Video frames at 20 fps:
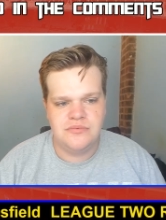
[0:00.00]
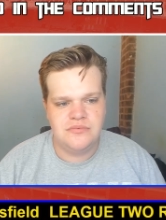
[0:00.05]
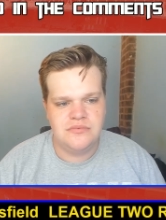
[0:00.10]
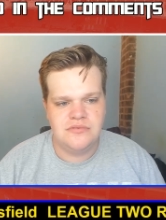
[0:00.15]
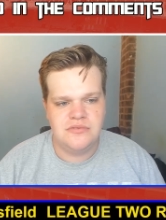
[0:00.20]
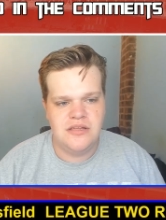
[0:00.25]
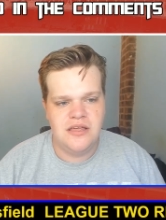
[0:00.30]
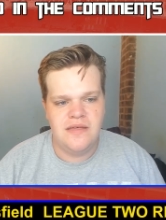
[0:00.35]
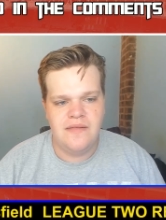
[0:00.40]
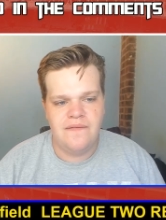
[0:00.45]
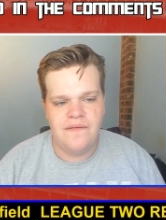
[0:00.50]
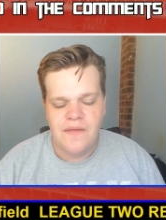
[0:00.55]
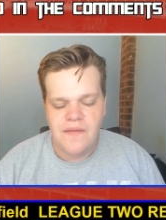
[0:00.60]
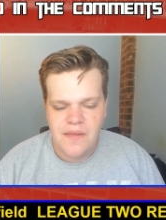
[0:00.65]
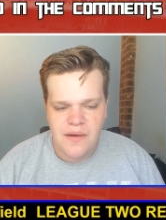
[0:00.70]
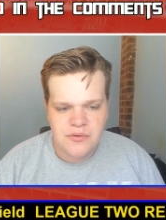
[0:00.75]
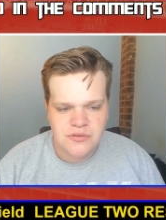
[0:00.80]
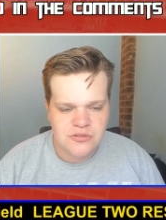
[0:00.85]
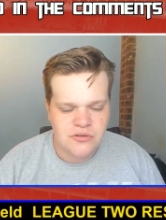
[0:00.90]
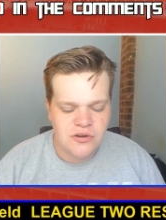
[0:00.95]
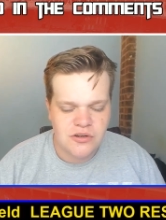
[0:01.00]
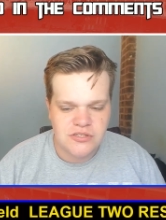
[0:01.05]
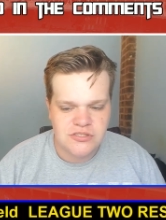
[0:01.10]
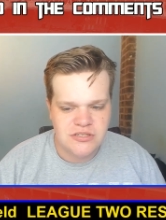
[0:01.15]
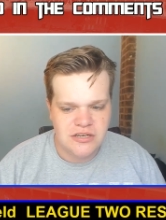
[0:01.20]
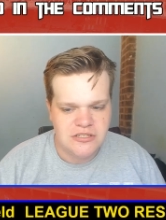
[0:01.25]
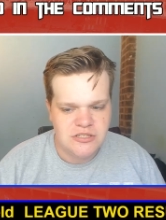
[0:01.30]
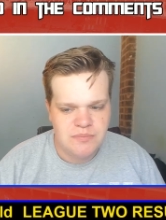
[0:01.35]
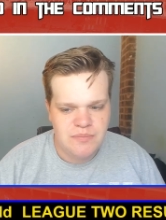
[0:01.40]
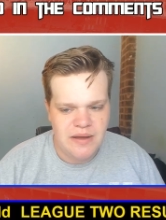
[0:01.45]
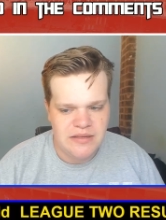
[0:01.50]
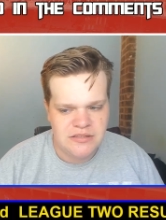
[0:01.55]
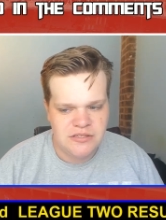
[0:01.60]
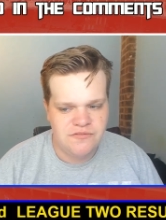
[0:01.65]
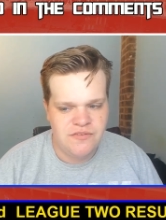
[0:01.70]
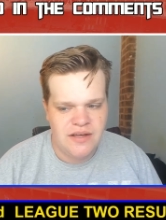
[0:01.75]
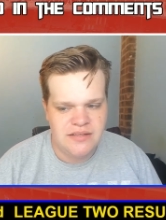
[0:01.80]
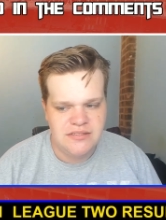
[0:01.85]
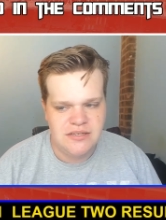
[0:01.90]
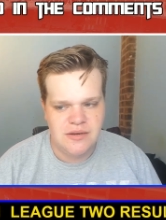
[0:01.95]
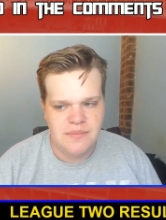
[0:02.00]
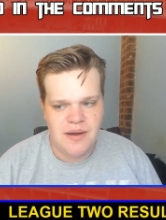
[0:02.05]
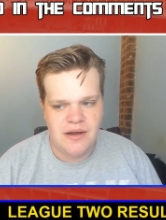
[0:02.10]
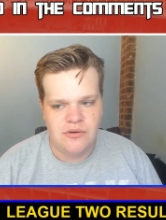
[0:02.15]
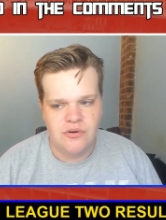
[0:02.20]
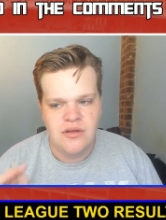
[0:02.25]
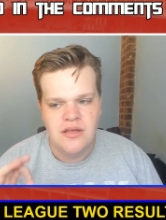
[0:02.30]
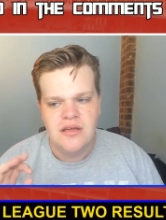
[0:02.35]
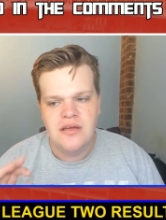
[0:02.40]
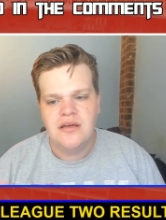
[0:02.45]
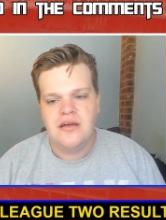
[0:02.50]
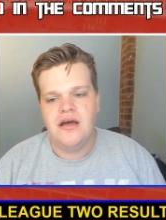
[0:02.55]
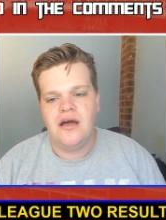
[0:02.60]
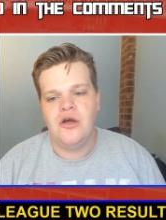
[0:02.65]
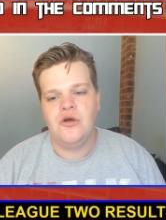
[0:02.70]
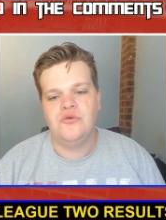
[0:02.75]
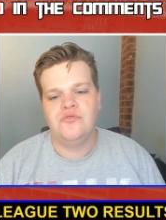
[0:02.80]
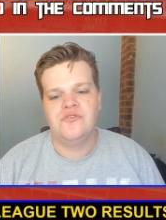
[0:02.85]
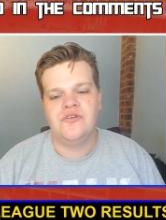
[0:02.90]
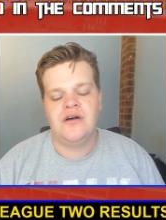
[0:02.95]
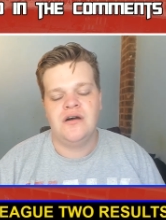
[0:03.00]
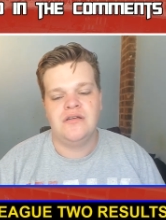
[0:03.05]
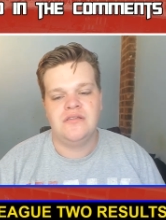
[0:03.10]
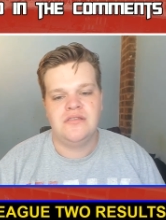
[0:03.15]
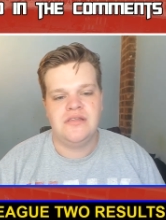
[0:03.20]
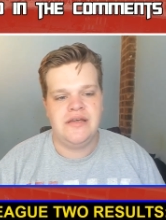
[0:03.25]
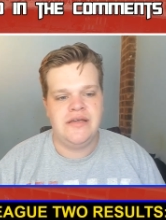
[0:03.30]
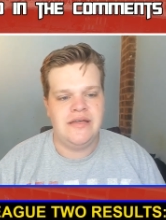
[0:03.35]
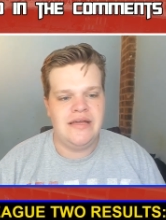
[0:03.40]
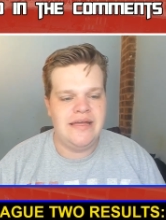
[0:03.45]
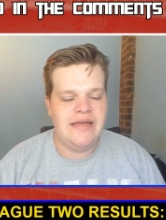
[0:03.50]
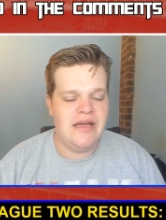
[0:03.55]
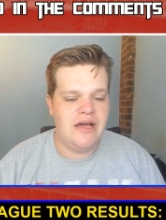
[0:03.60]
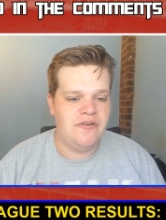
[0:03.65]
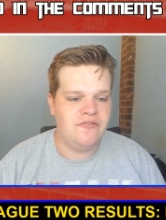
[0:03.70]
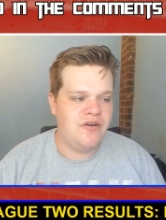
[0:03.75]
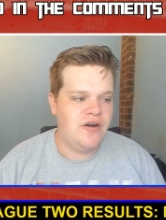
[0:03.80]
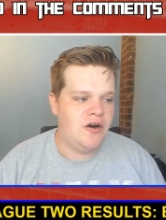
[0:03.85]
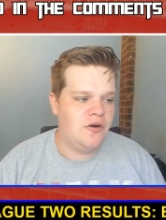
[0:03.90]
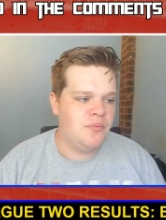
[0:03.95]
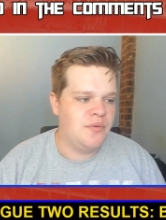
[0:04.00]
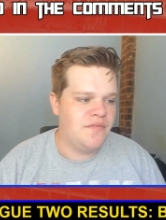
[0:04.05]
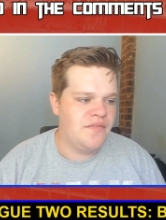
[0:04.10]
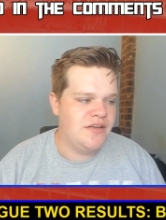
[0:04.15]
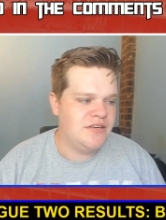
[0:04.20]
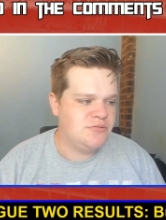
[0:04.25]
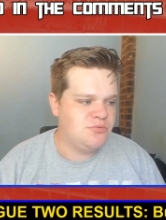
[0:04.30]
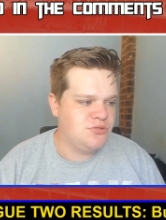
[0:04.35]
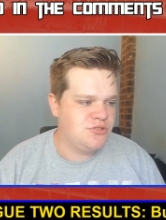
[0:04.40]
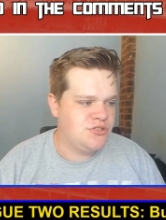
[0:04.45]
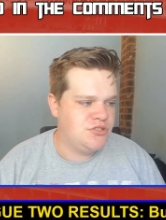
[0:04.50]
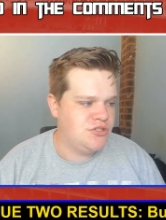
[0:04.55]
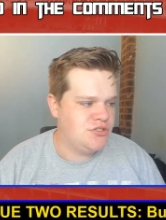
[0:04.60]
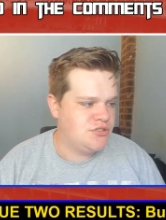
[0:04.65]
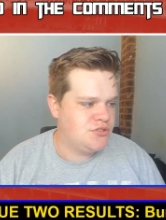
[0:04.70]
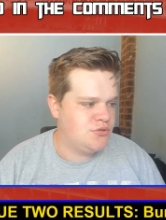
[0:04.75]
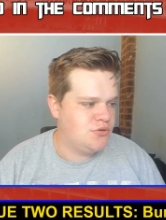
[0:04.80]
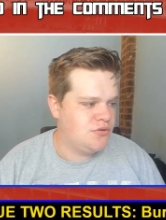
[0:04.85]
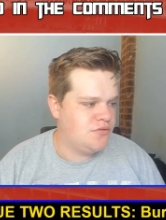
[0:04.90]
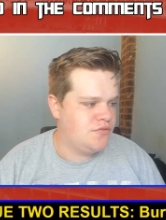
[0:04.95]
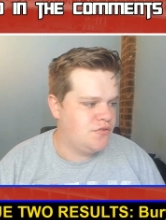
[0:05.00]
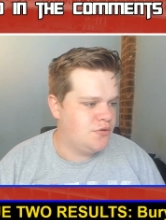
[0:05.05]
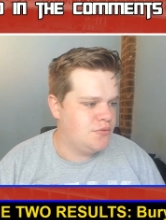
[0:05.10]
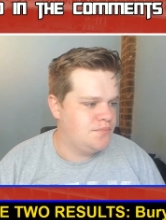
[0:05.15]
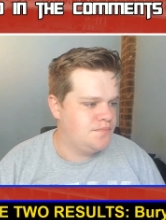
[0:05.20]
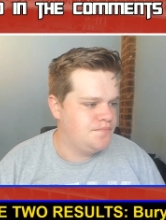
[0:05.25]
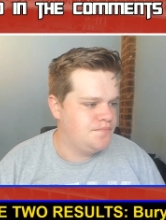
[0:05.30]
There was a lot of suspect defending about over the EFL, but this was just awful.